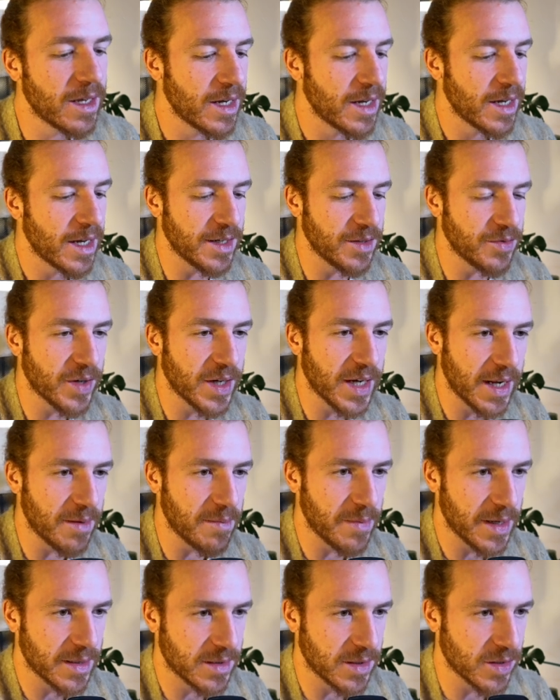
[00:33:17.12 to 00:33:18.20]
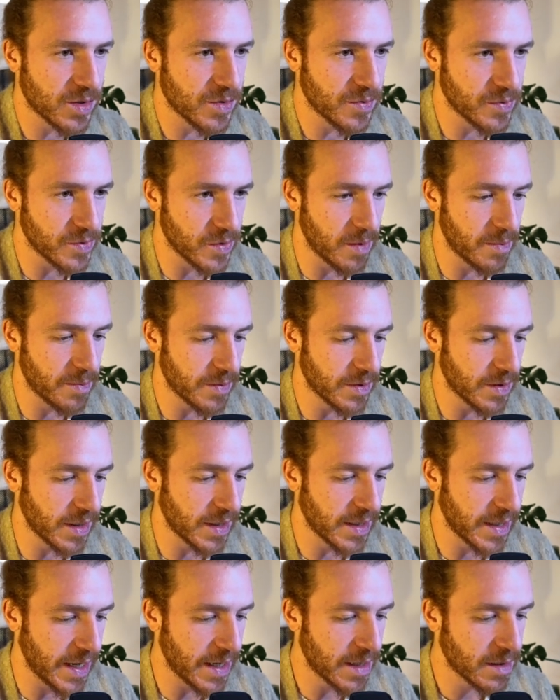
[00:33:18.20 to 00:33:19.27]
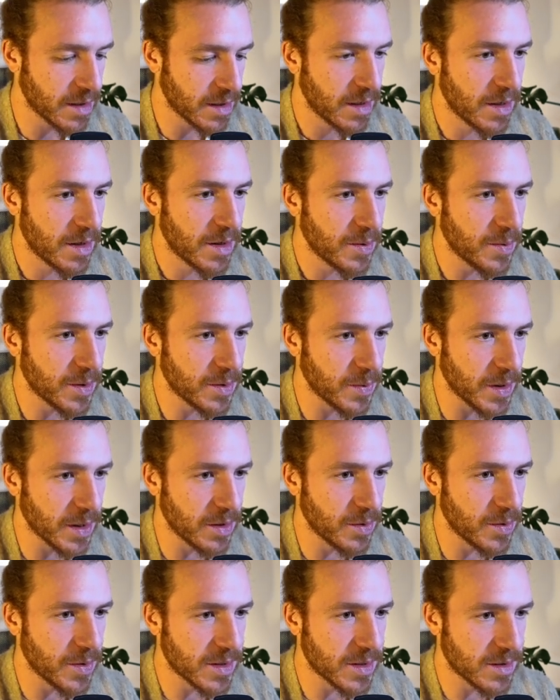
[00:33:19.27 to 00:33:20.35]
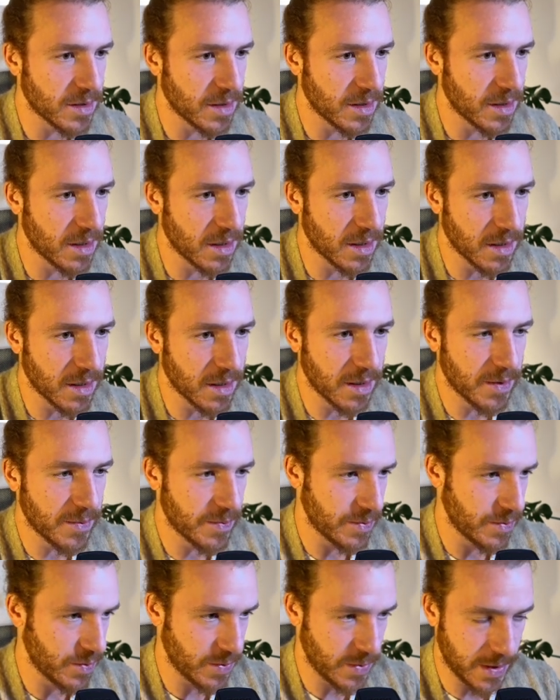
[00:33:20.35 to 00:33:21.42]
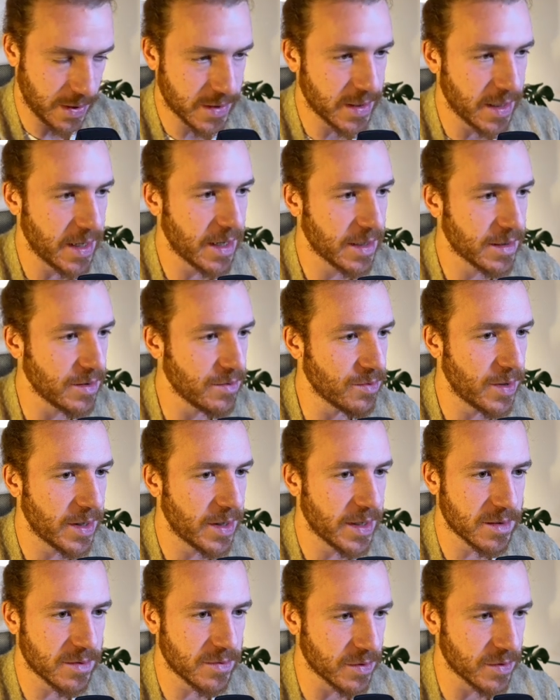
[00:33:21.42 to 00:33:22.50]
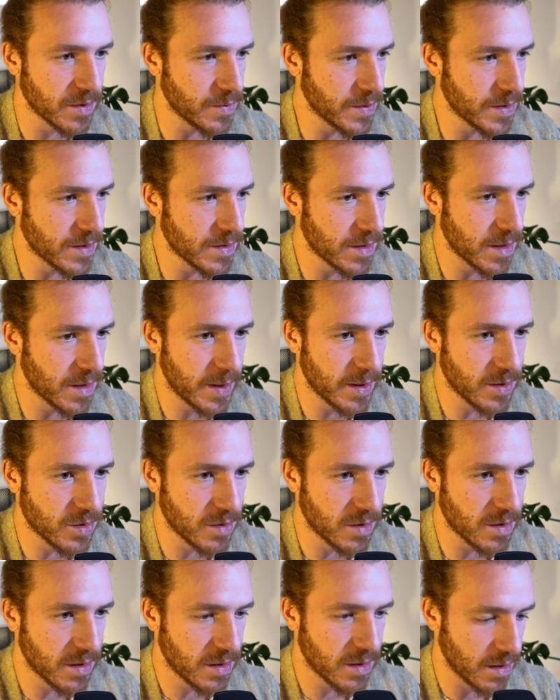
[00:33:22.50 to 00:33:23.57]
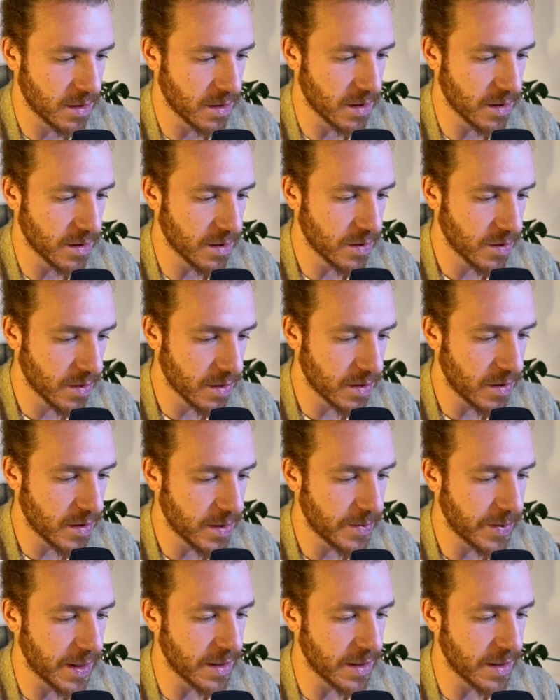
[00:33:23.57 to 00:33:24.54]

And if we get a message from the client, what we can do is we'll set active ones for the reasons I mentioned earlier.